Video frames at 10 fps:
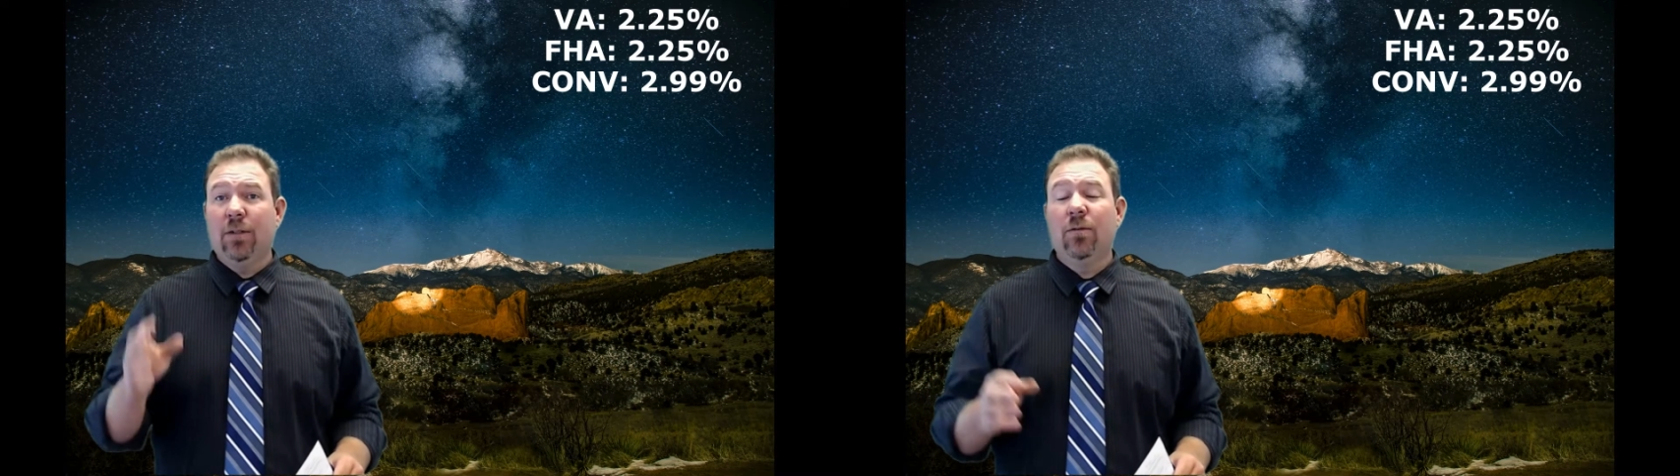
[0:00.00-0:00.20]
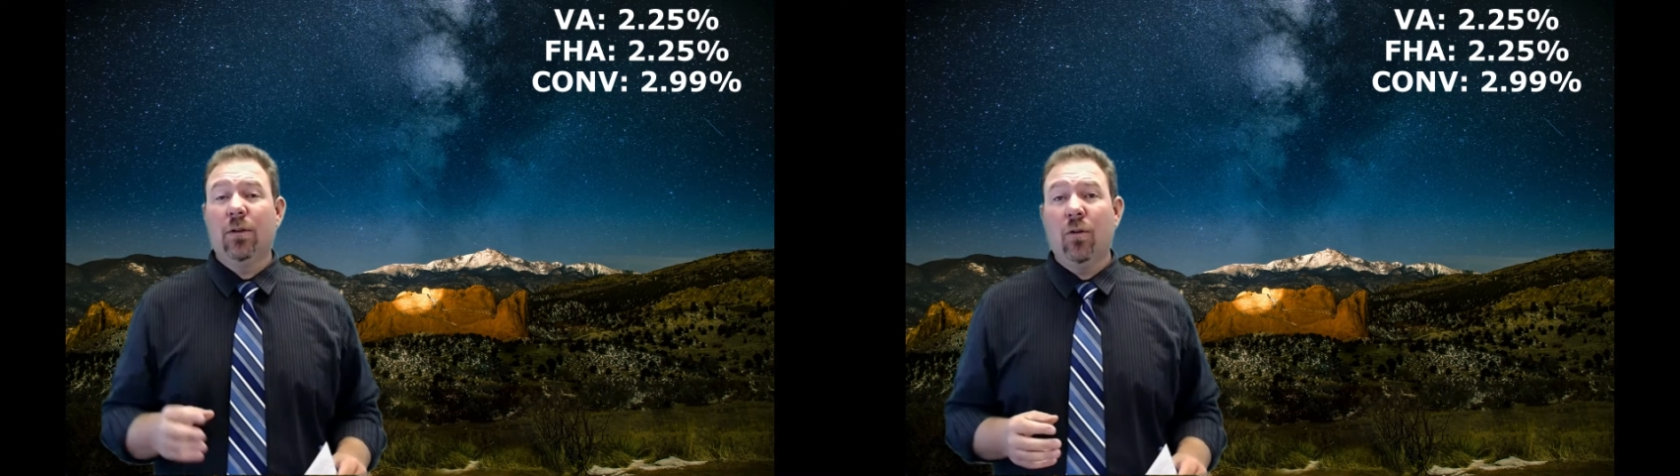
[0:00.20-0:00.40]
at
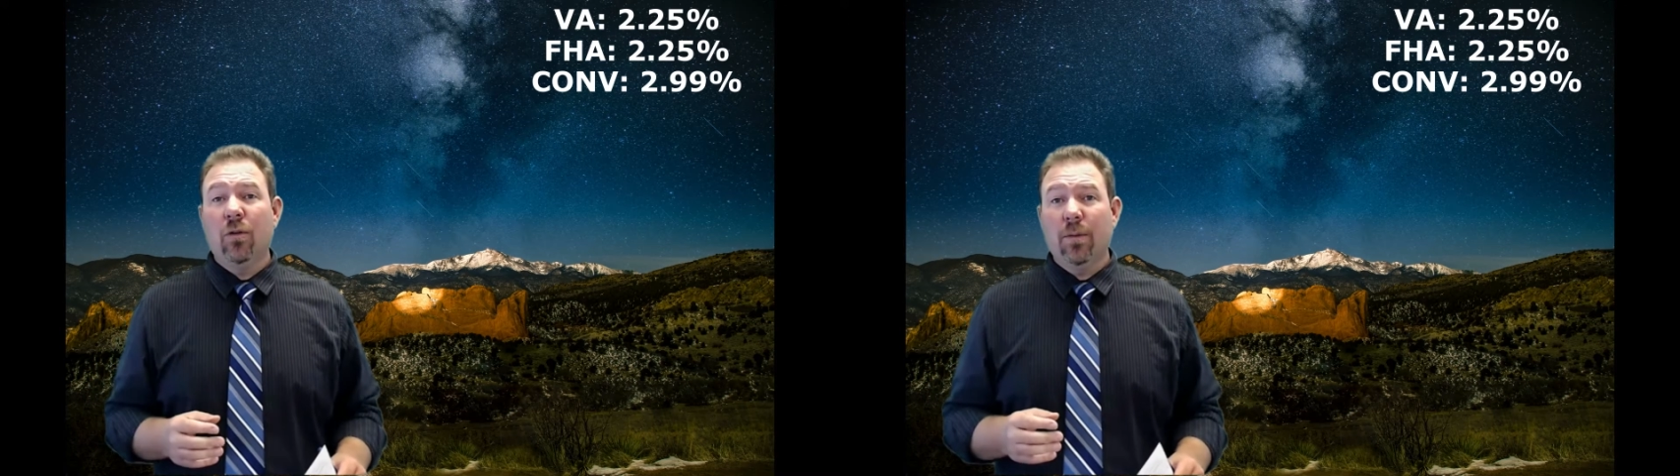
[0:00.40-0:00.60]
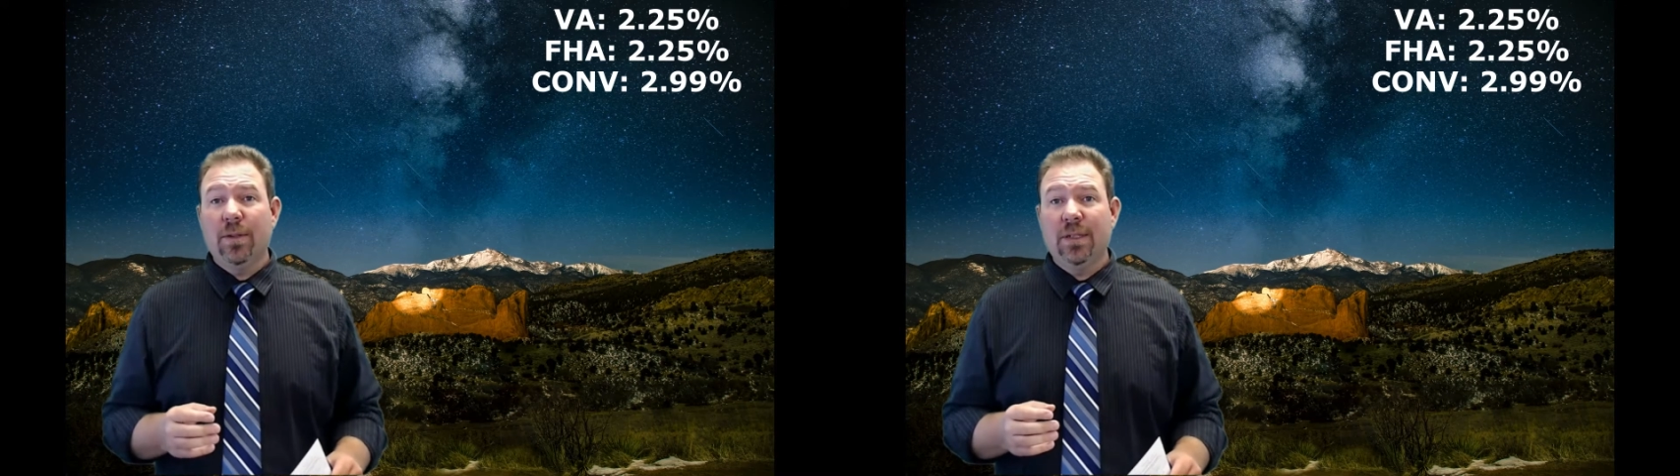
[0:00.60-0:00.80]

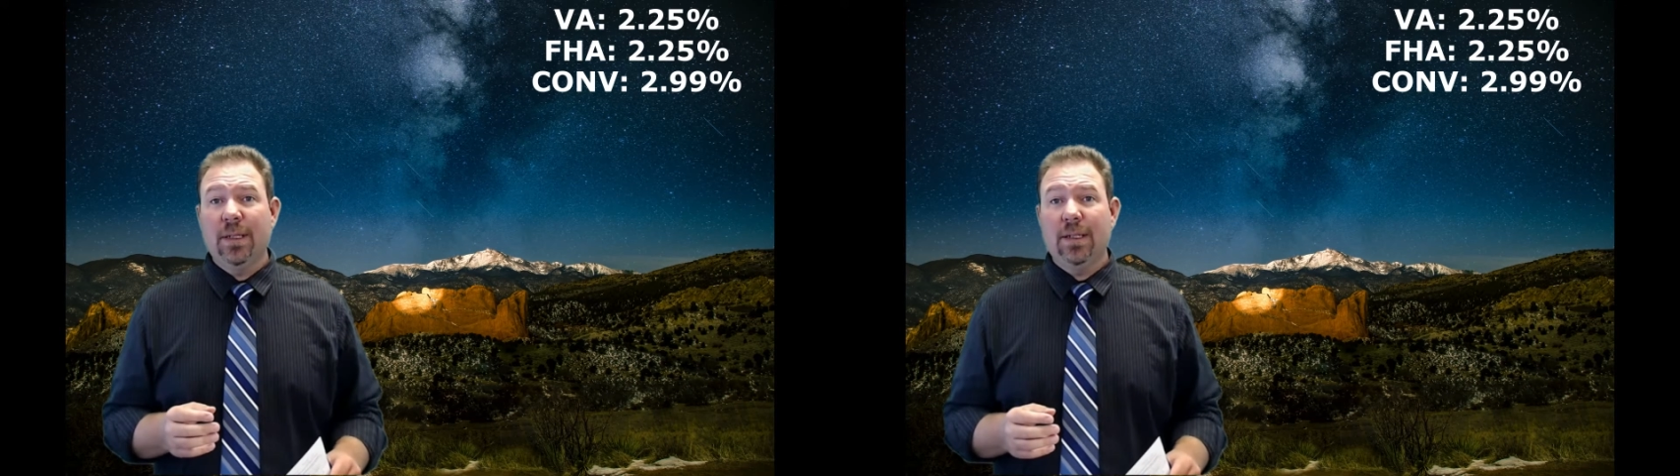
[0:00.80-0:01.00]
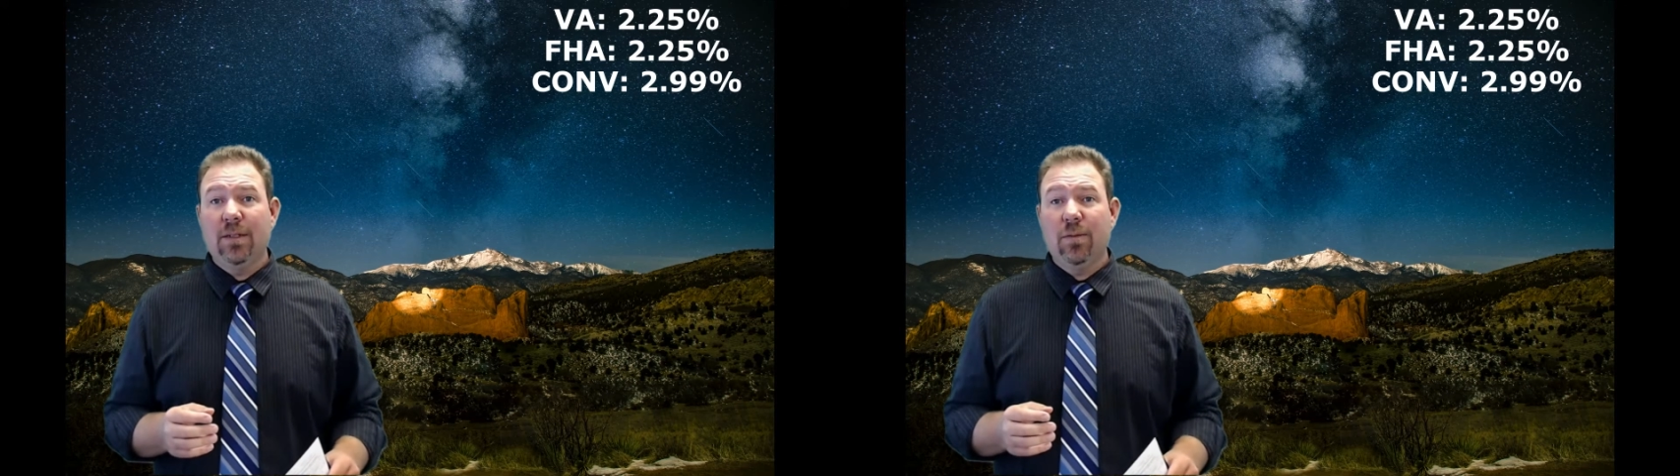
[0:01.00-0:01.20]

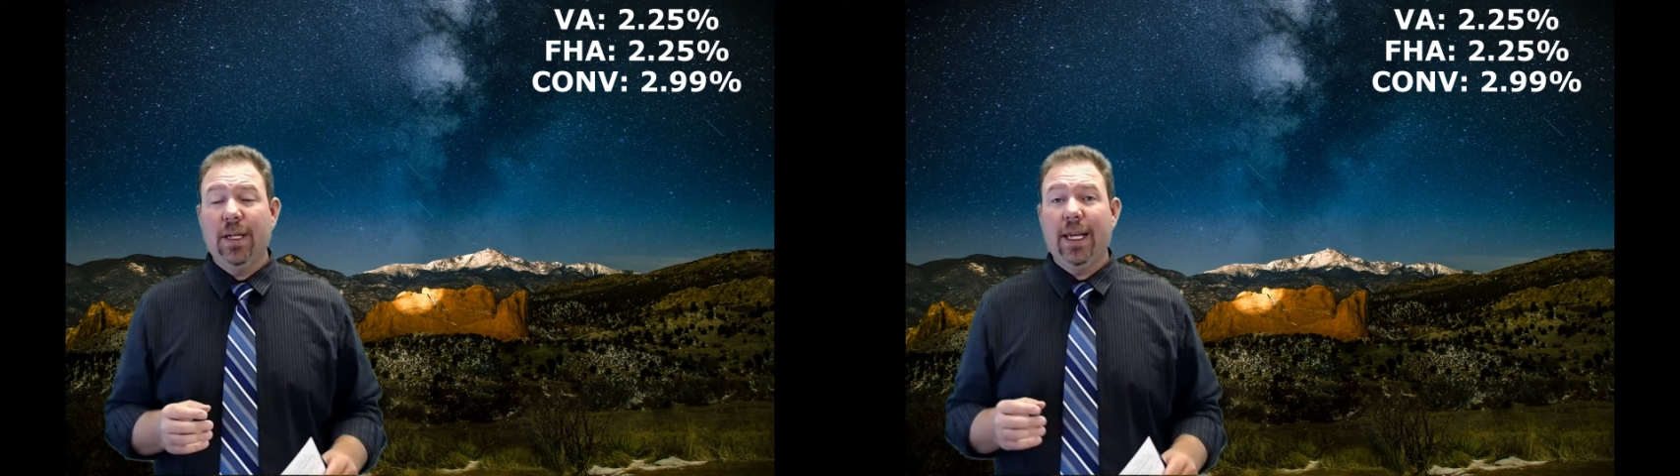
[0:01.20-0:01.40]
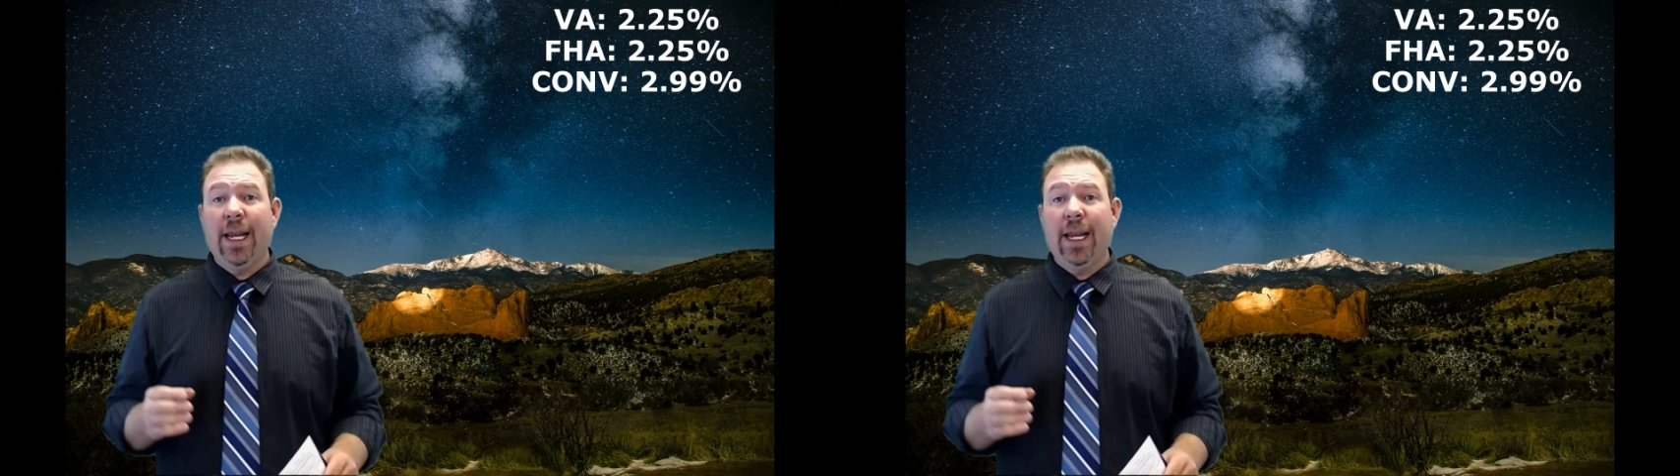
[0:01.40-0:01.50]
2.25% this week,